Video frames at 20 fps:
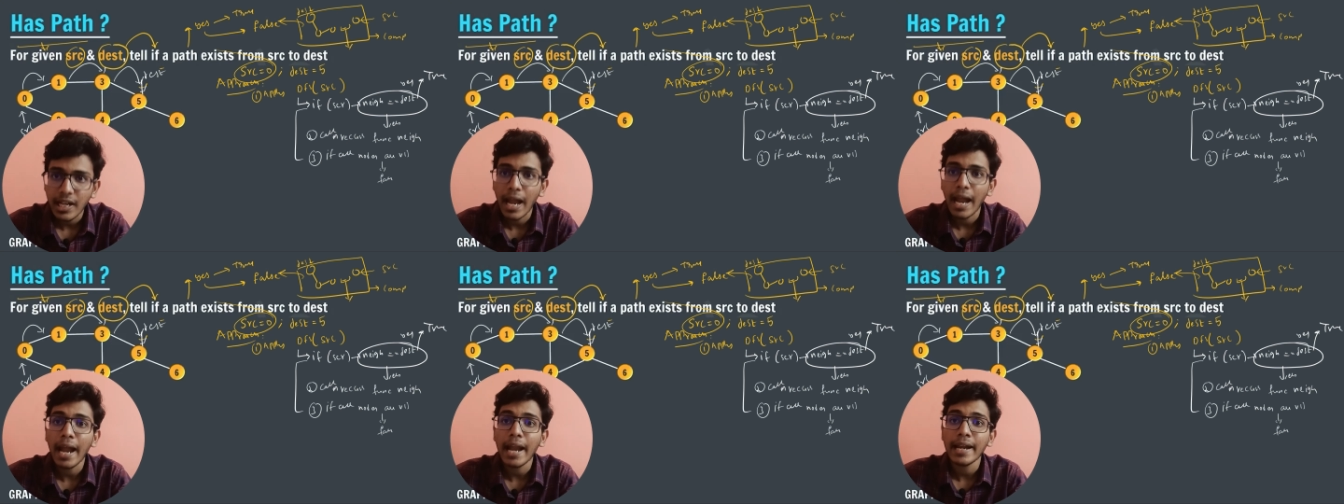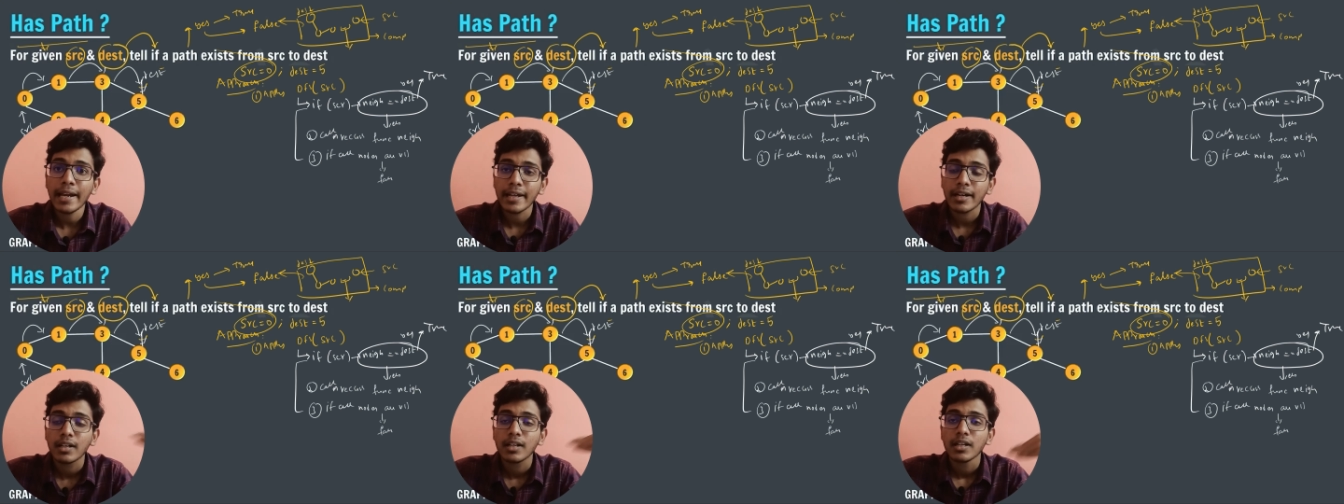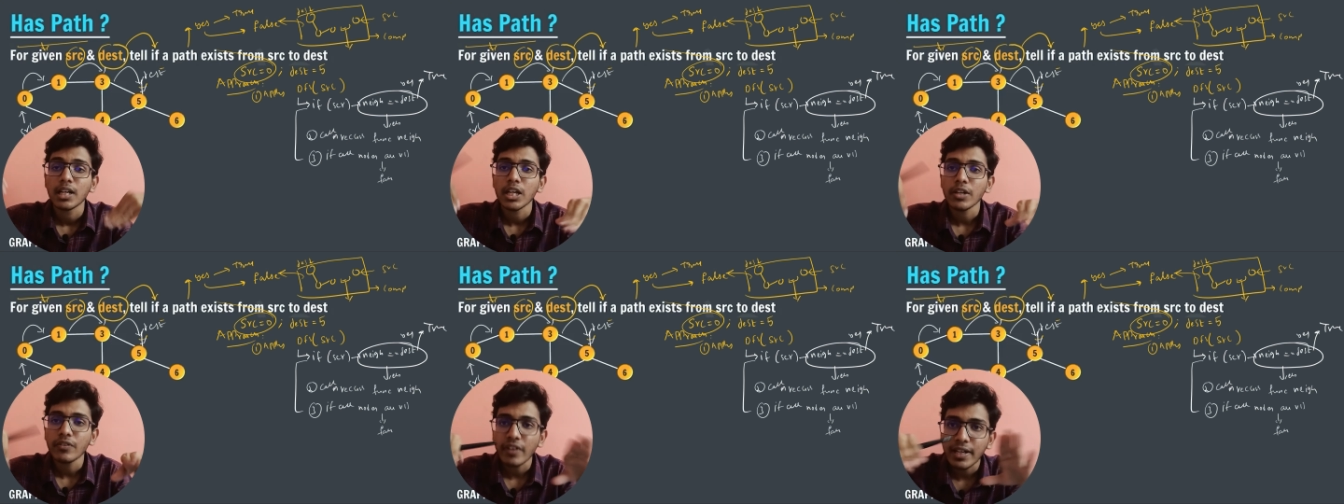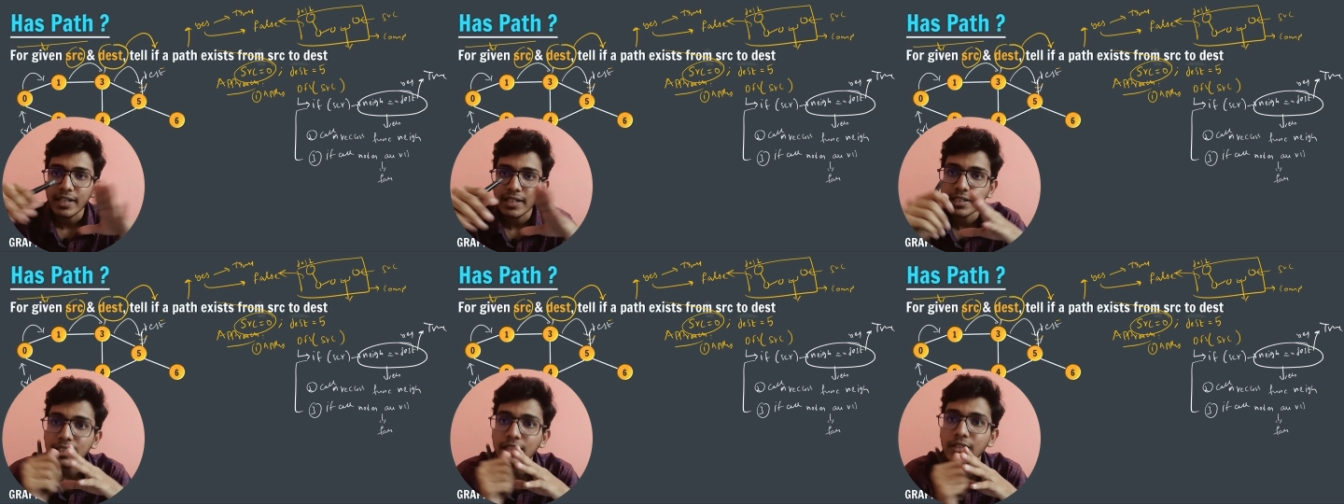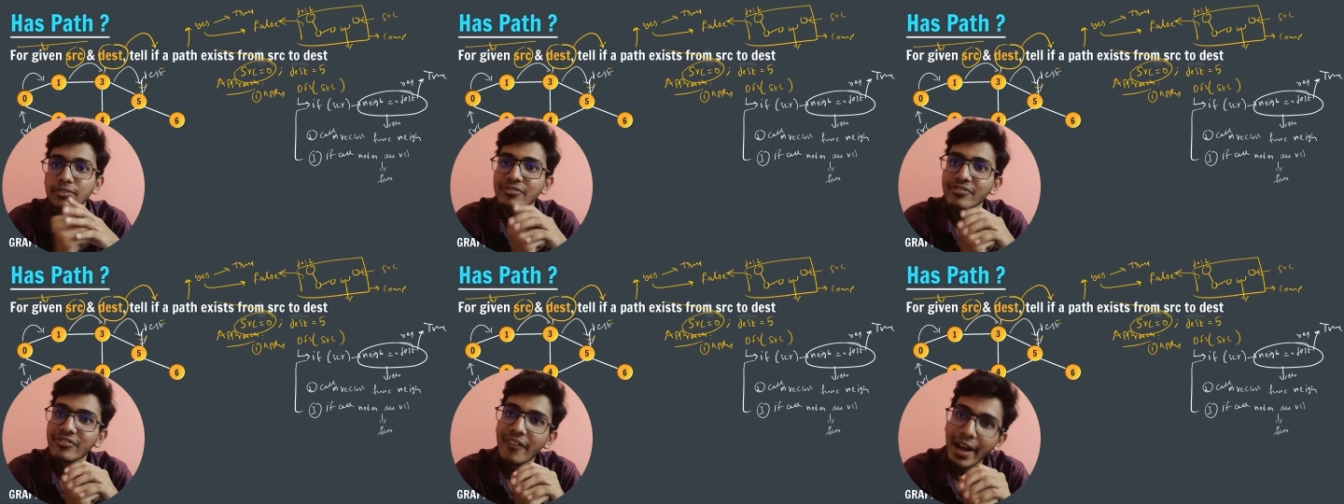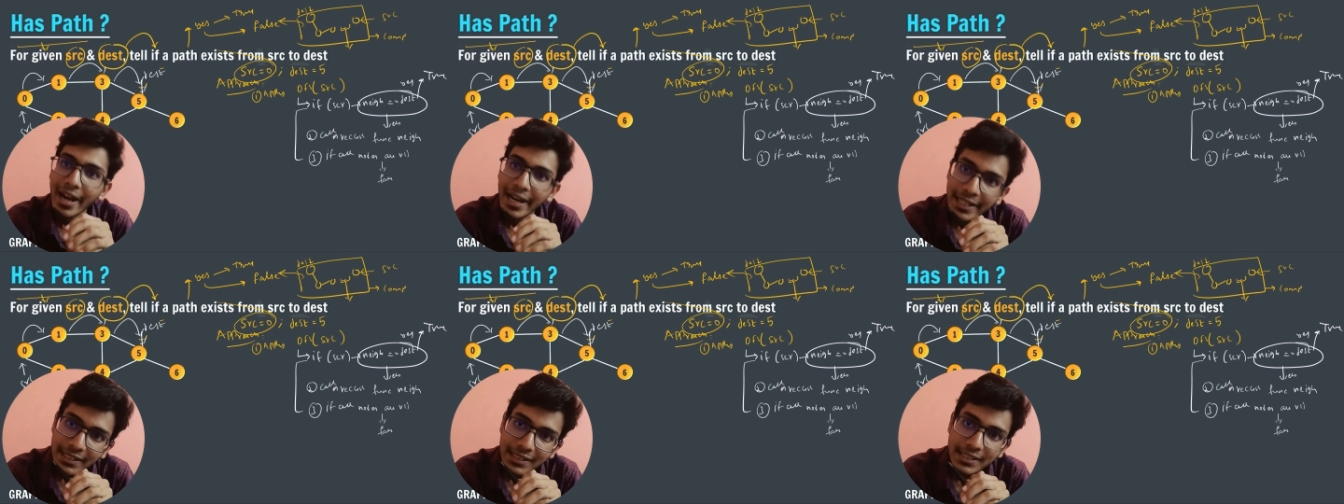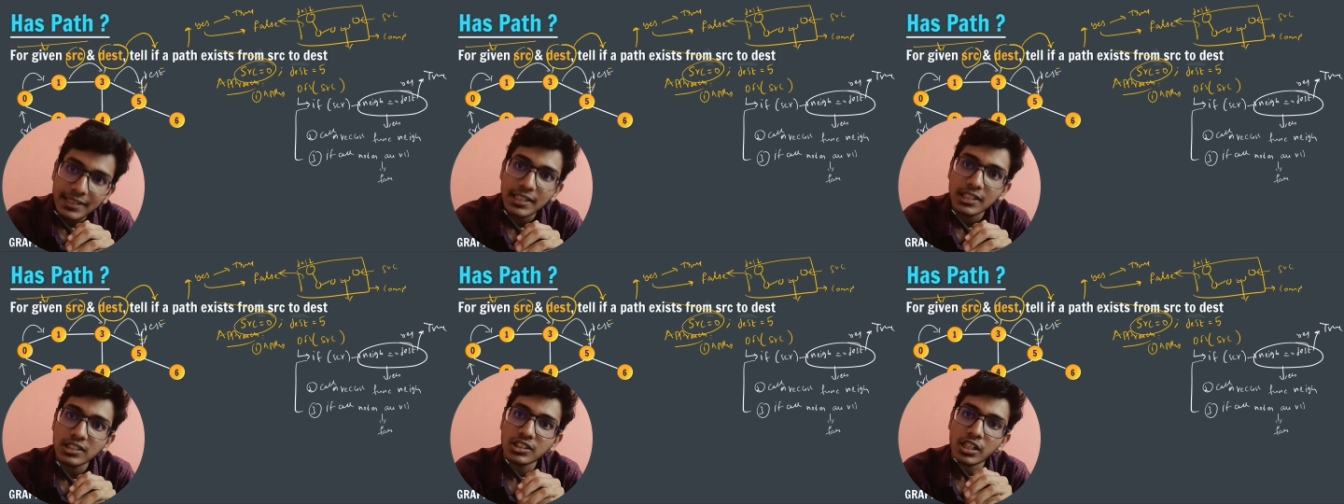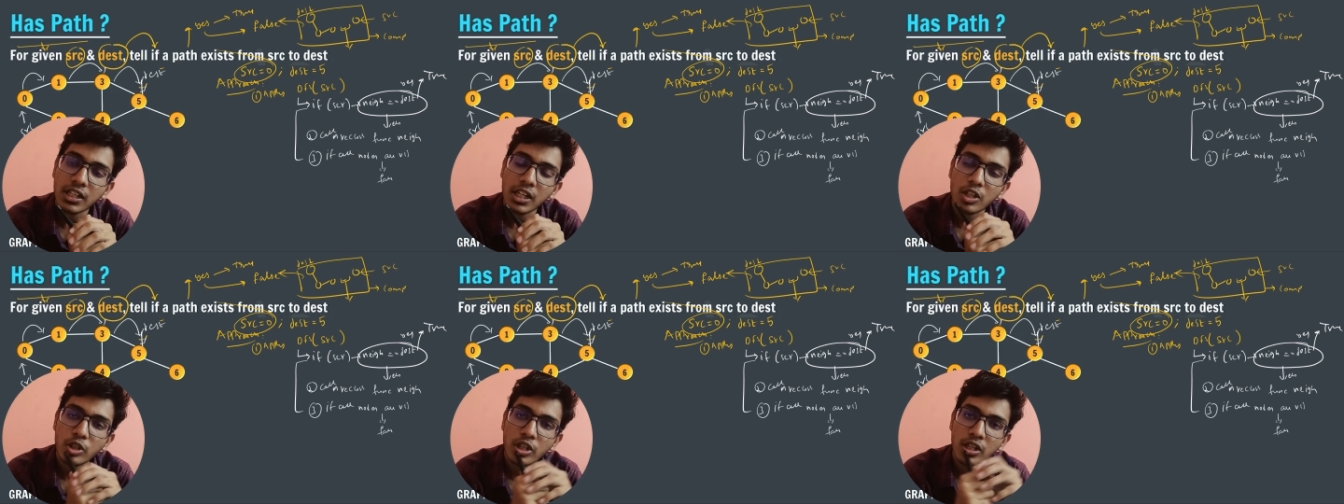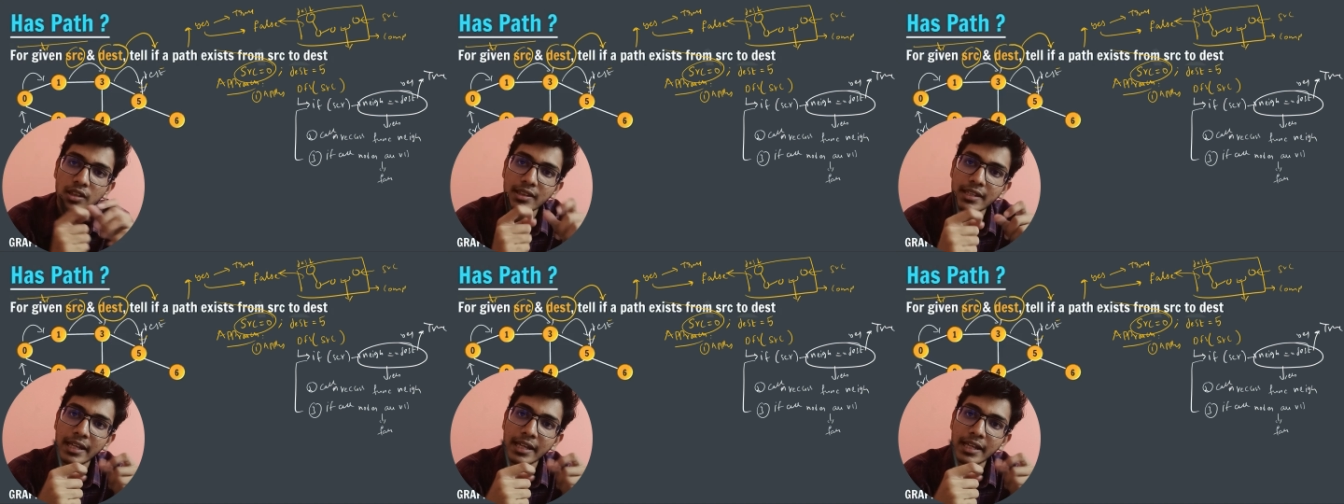and if I didn't find the destination,